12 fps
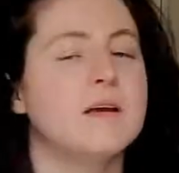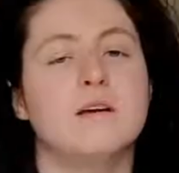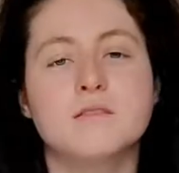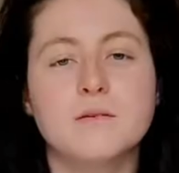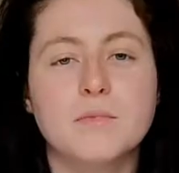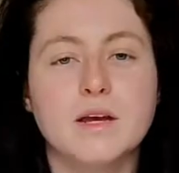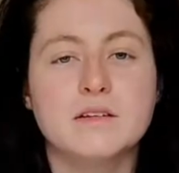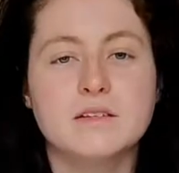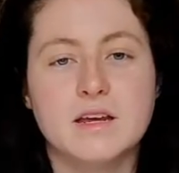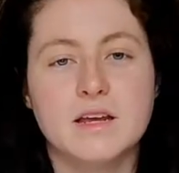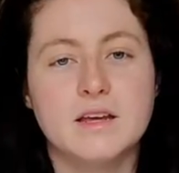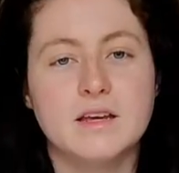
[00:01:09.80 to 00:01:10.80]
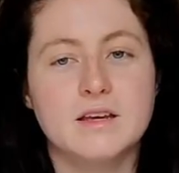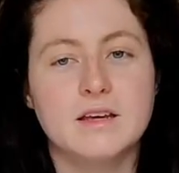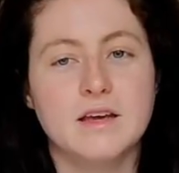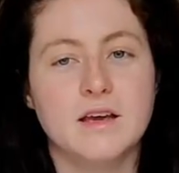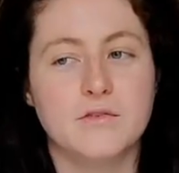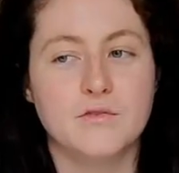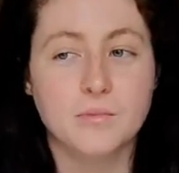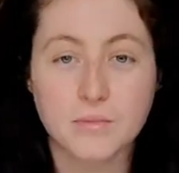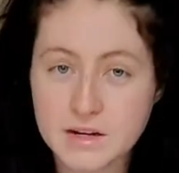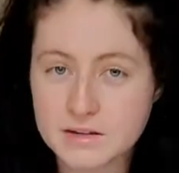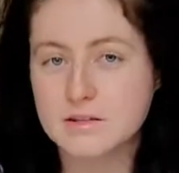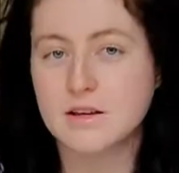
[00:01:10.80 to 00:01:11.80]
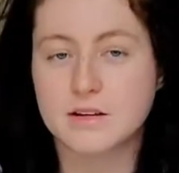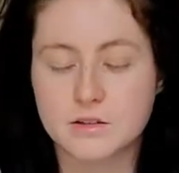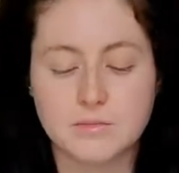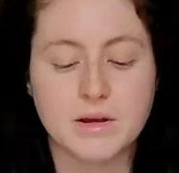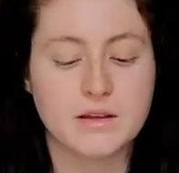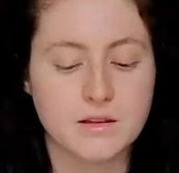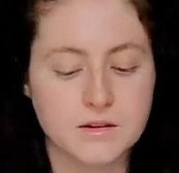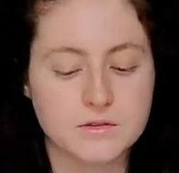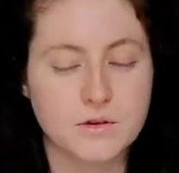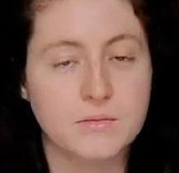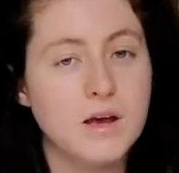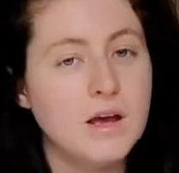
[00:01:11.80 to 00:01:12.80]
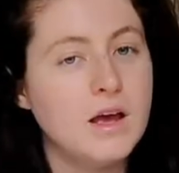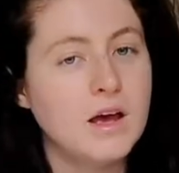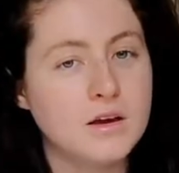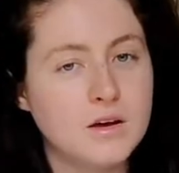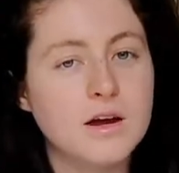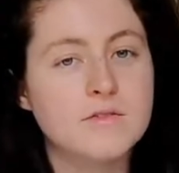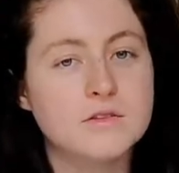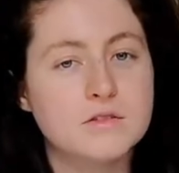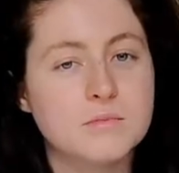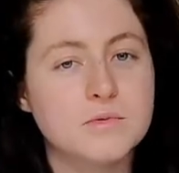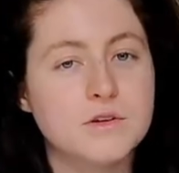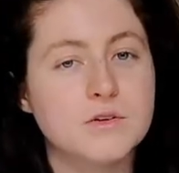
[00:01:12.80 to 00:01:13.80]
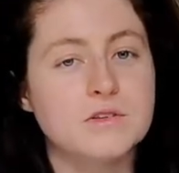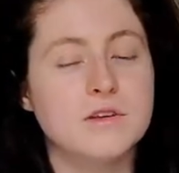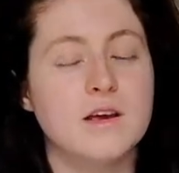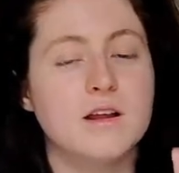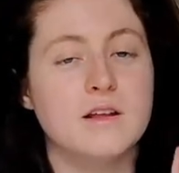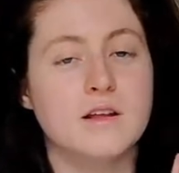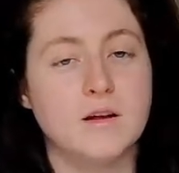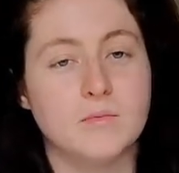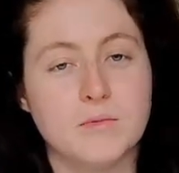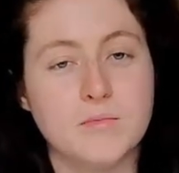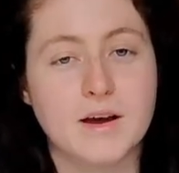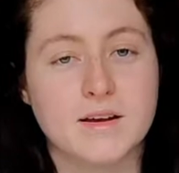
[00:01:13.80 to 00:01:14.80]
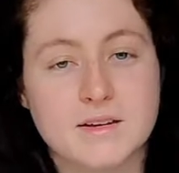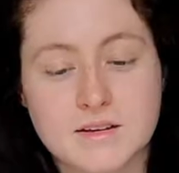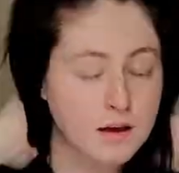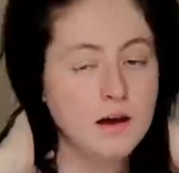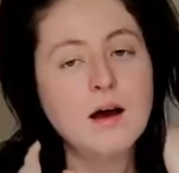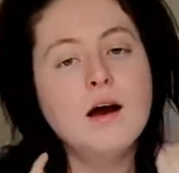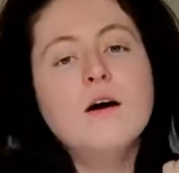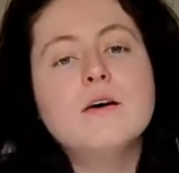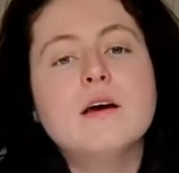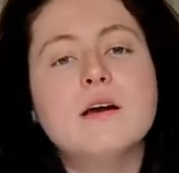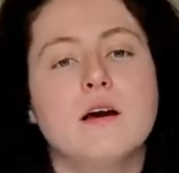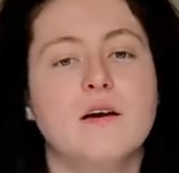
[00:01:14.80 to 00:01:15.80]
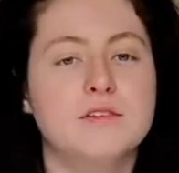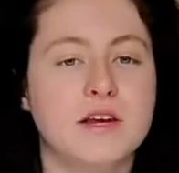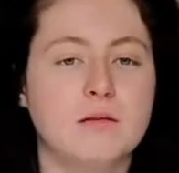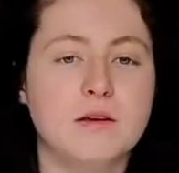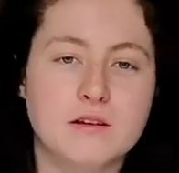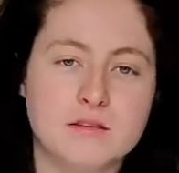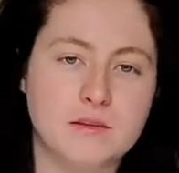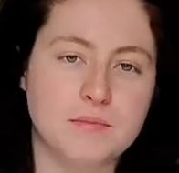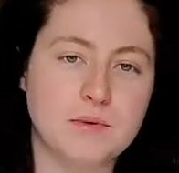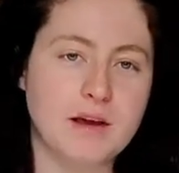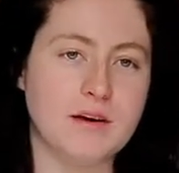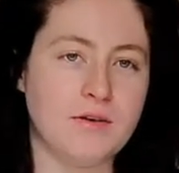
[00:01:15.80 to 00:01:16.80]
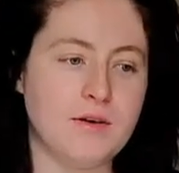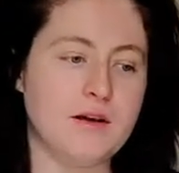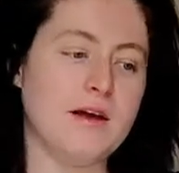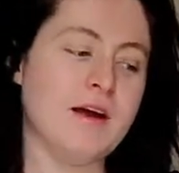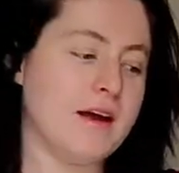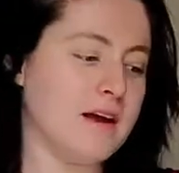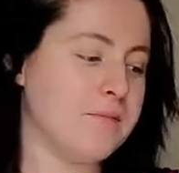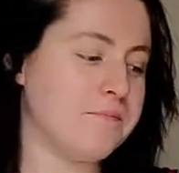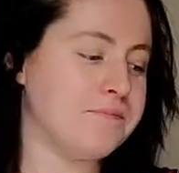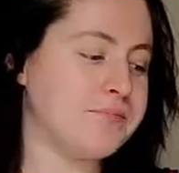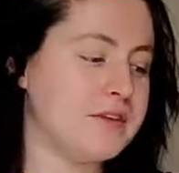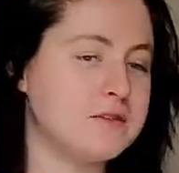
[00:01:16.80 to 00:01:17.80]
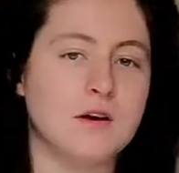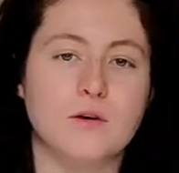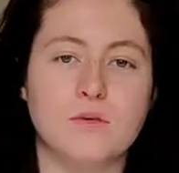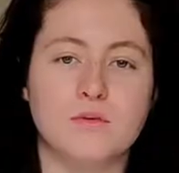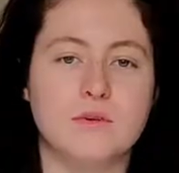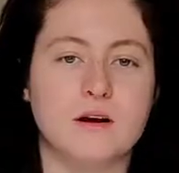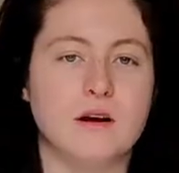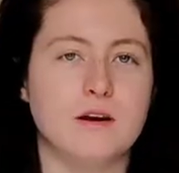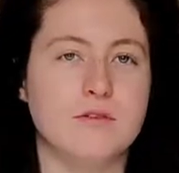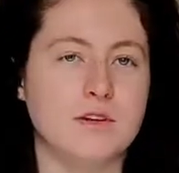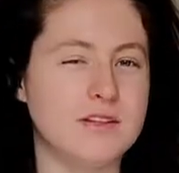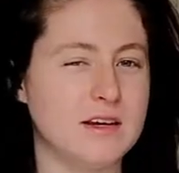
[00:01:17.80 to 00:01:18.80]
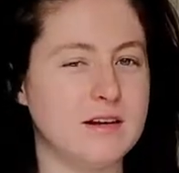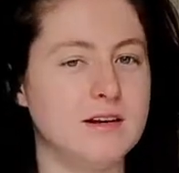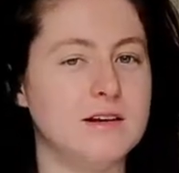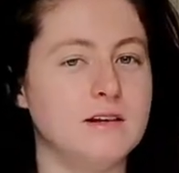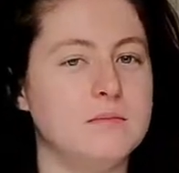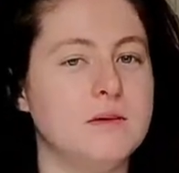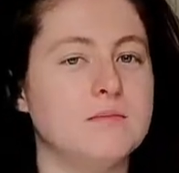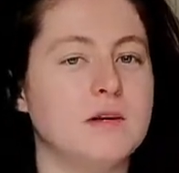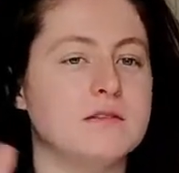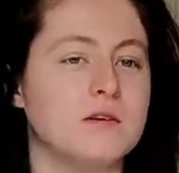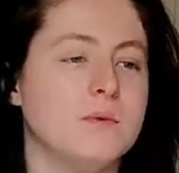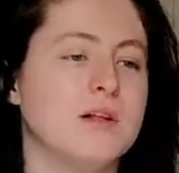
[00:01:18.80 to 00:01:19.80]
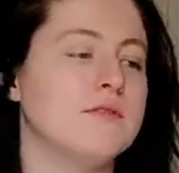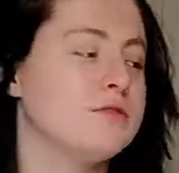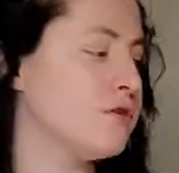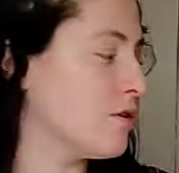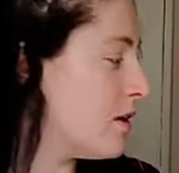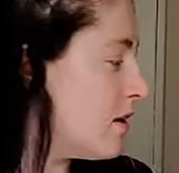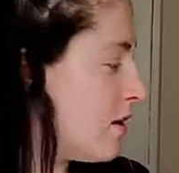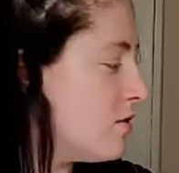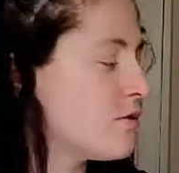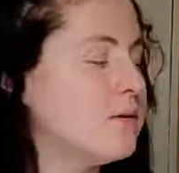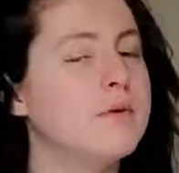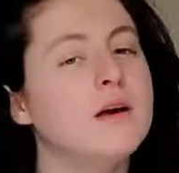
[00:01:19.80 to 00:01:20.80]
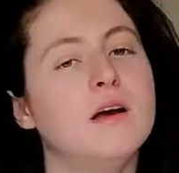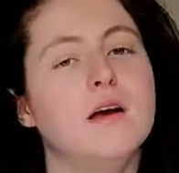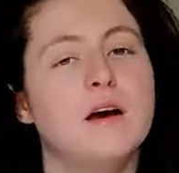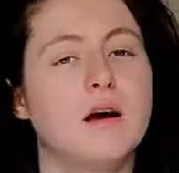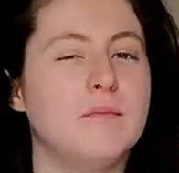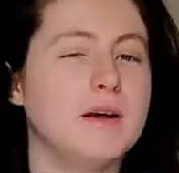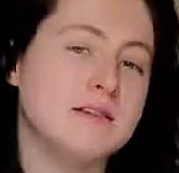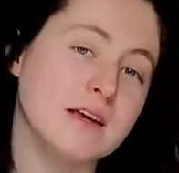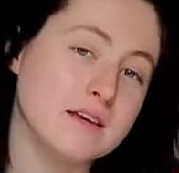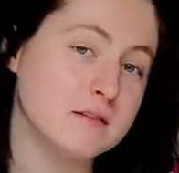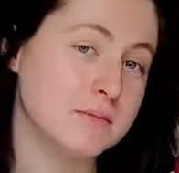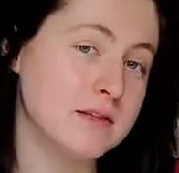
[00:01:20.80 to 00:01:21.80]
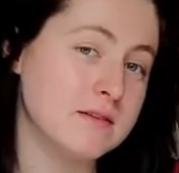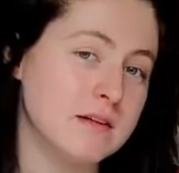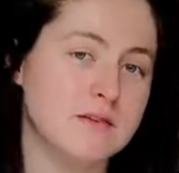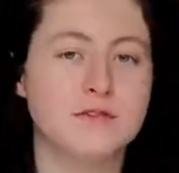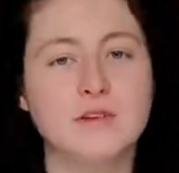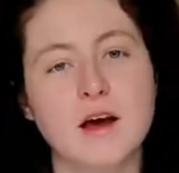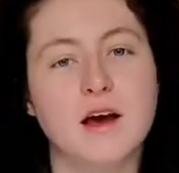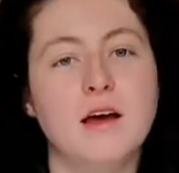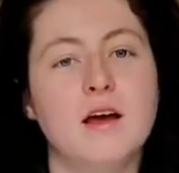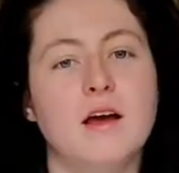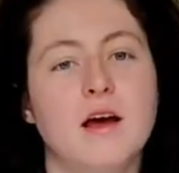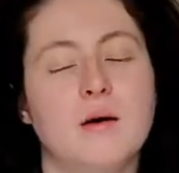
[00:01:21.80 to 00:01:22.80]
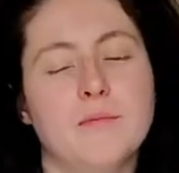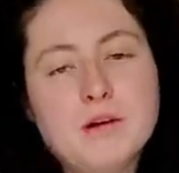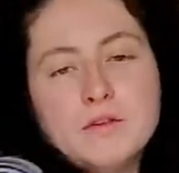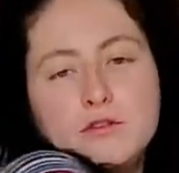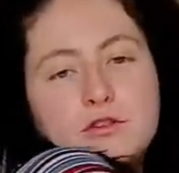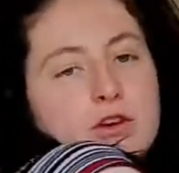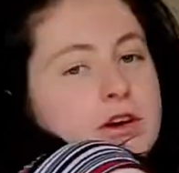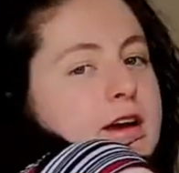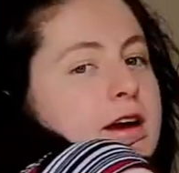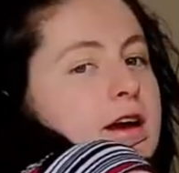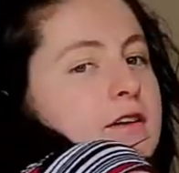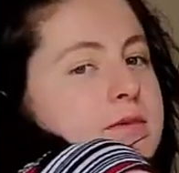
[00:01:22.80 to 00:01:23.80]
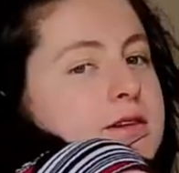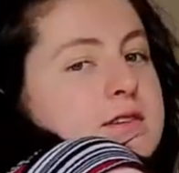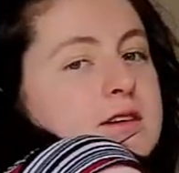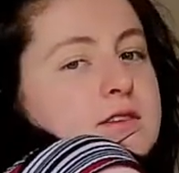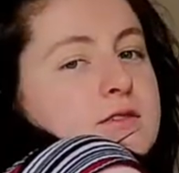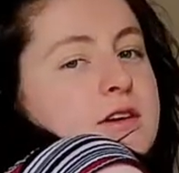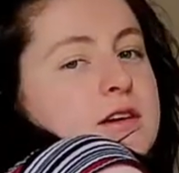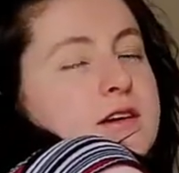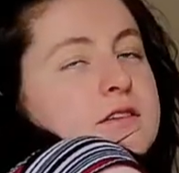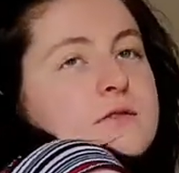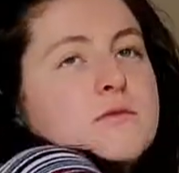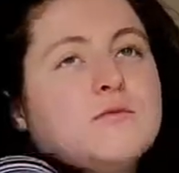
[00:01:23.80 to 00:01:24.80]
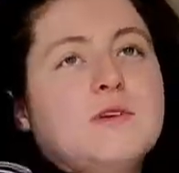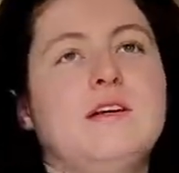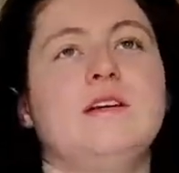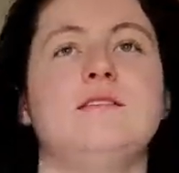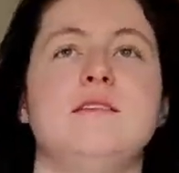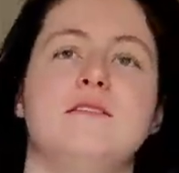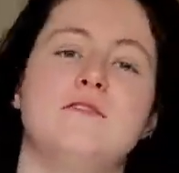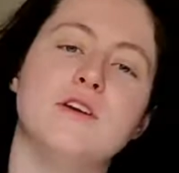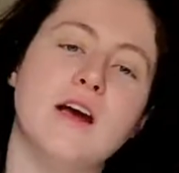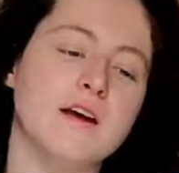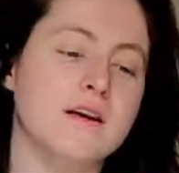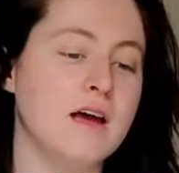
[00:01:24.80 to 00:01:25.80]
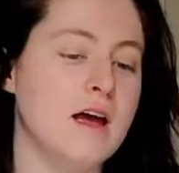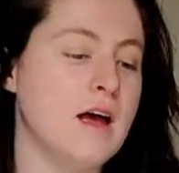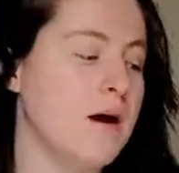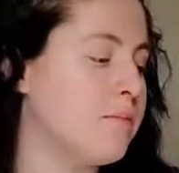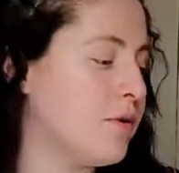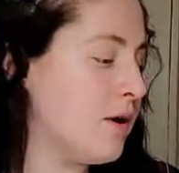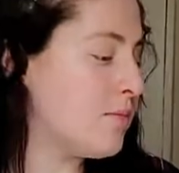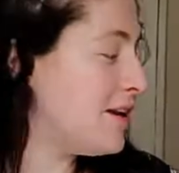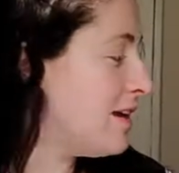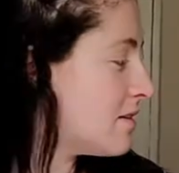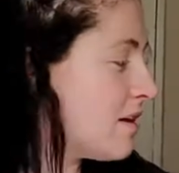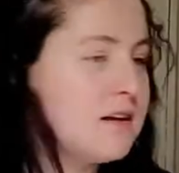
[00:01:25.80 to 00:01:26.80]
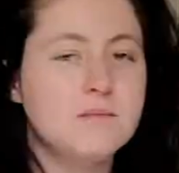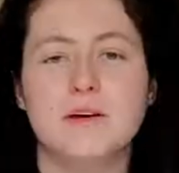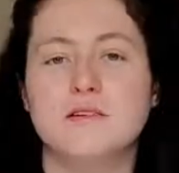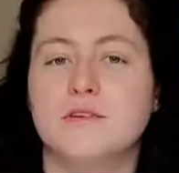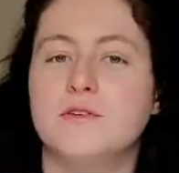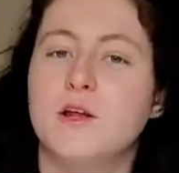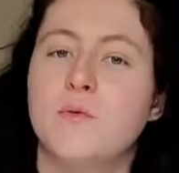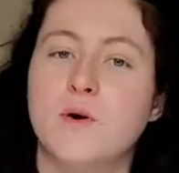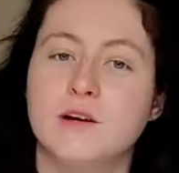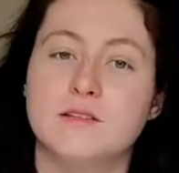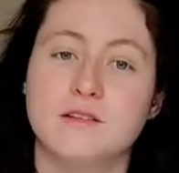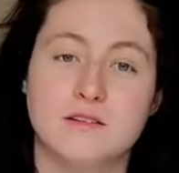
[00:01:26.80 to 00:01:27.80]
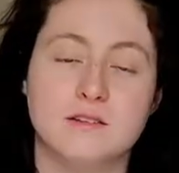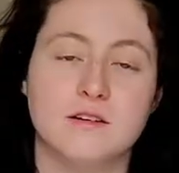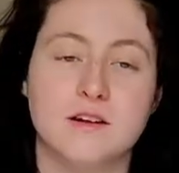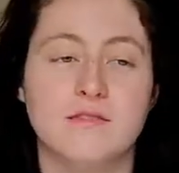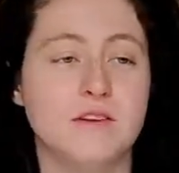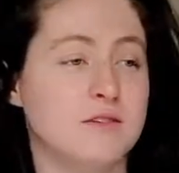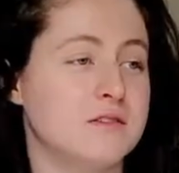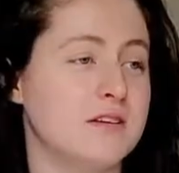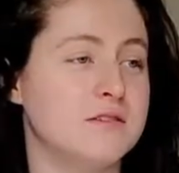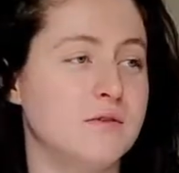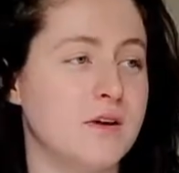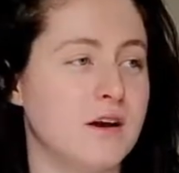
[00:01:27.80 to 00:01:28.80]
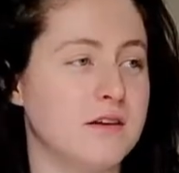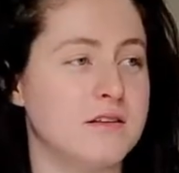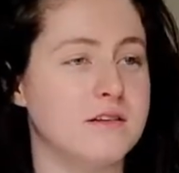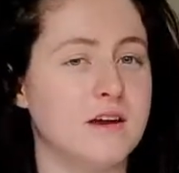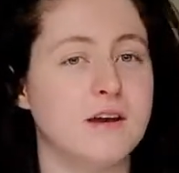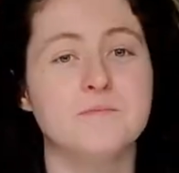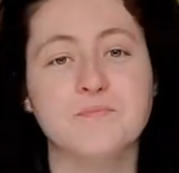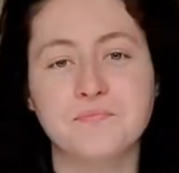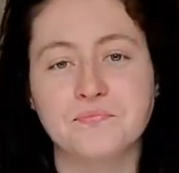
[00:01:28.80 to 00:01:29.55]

because it might take a few minutes to actually make the ice cream, I'm gonna have a sip of Lucozade and then I'll be back. Okay, I've taken a sip now. So I've only taken a little bit because I will have sugar in the ice cream. I might take some insulin for that. I'm not too sure yet. I have my sensor on here, so it was really easy to check. But I'm really excited because I really want a dessert, even though it's like 2 o'clock in the day